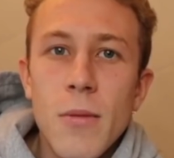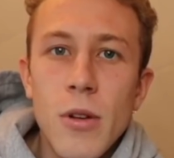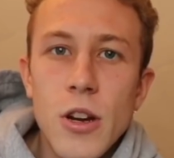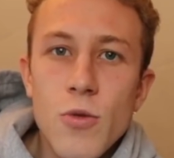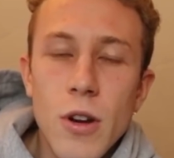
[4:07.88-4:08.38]
But
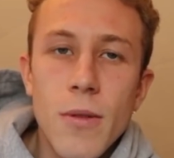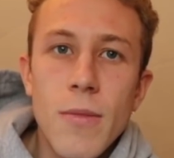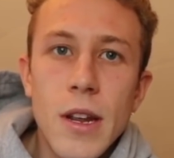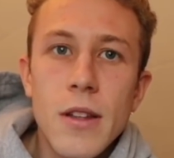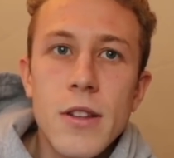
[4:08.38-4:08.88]
I just want to
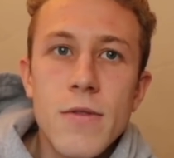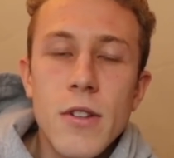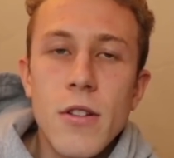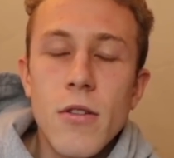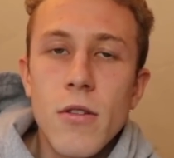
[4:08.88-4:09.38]
make this
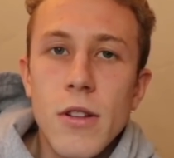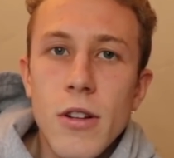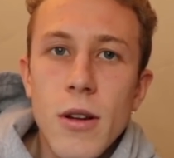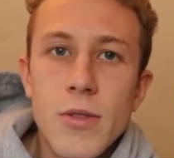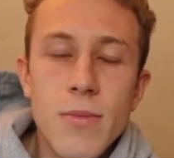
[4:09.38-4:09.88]
video
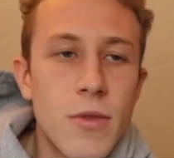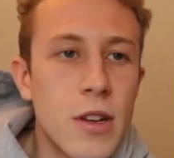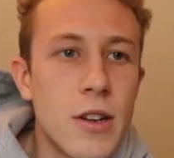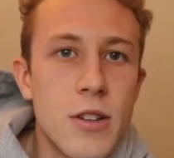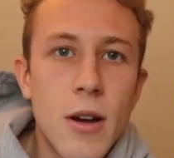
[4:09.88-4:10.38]
clear up some
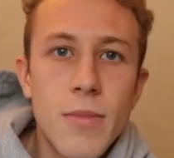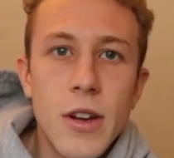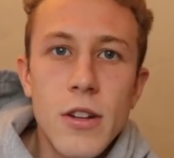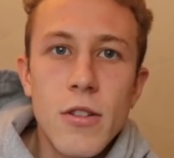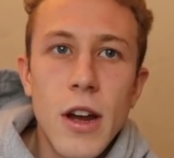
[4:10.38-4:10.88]
things,
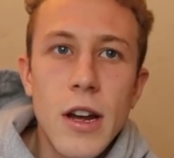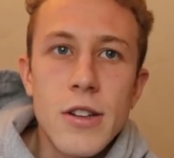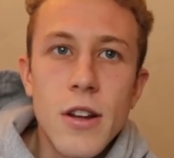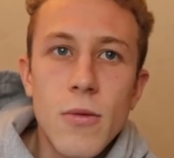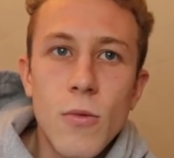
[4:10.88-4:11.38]
update you
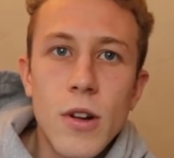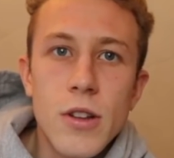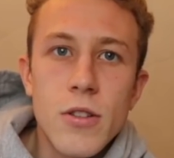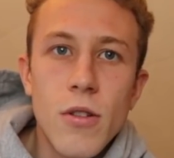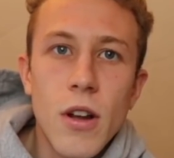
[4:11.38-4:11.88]
guys on what
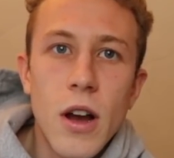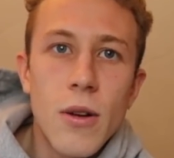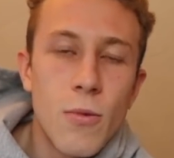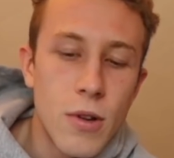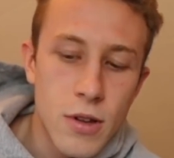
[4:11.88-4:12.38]
is going
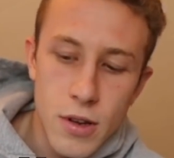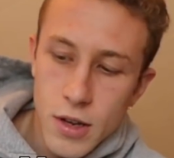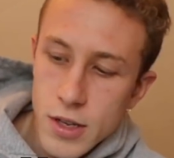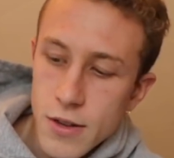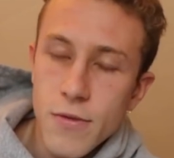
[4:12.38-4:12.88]
on, what
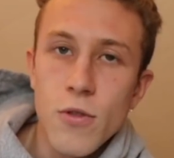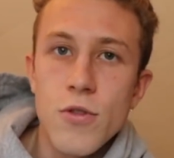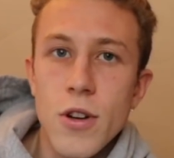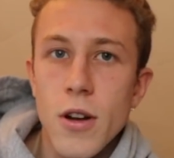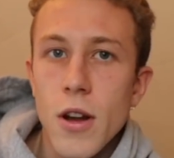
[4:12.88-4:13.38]
is the
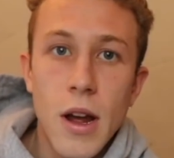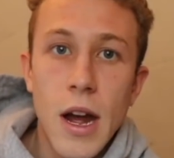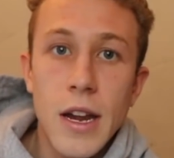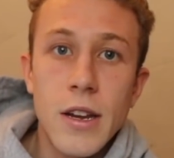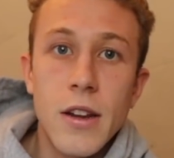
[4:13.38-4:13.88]
future.
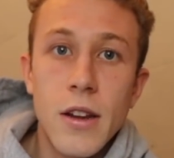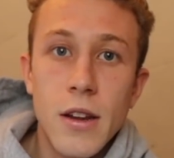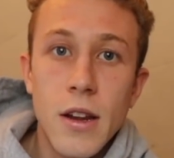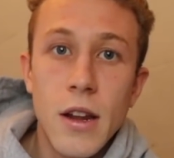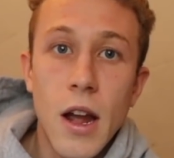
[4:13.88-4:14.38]
I
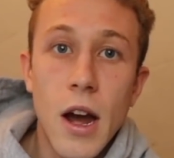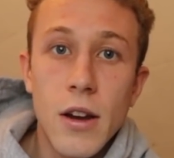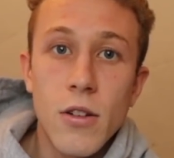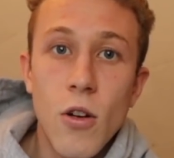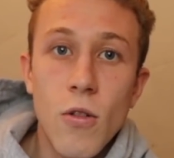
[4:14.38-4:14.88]

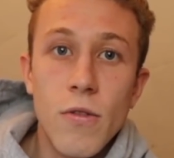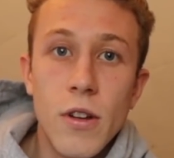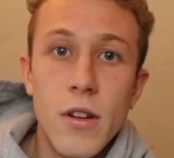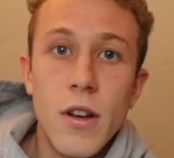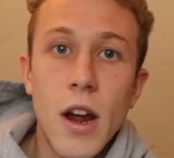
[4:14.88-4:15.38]
got
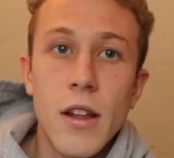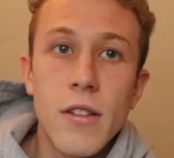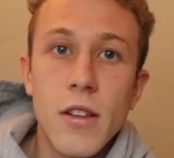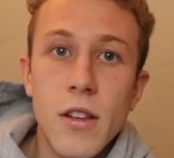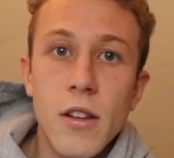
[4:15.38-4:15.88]

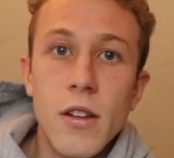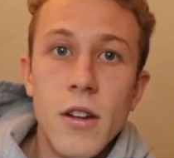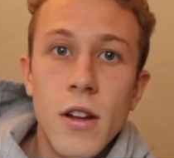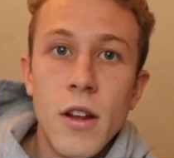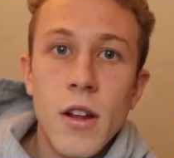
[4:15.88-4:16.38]
COVID-19,
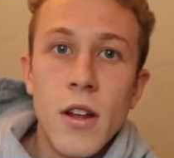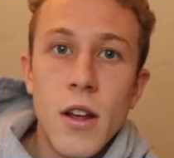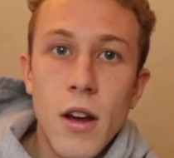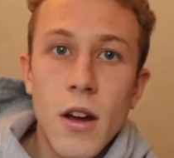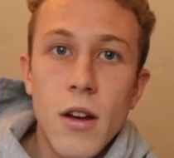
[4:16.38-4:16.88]

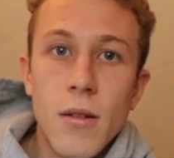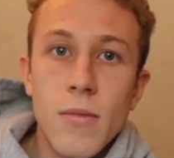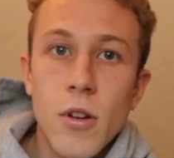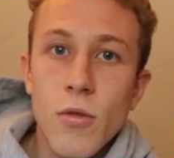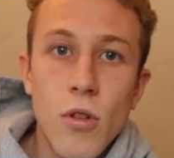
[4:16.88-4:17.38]

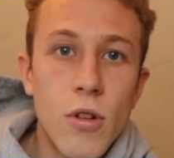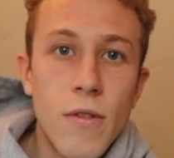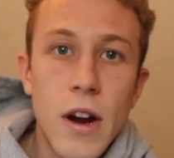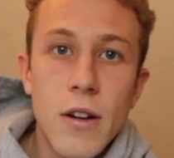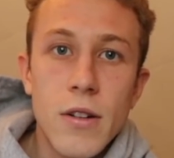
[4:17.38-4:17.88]

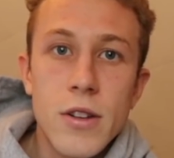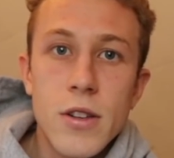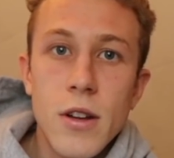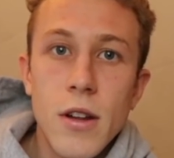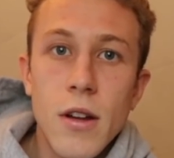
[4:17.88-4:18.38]
coronavirus,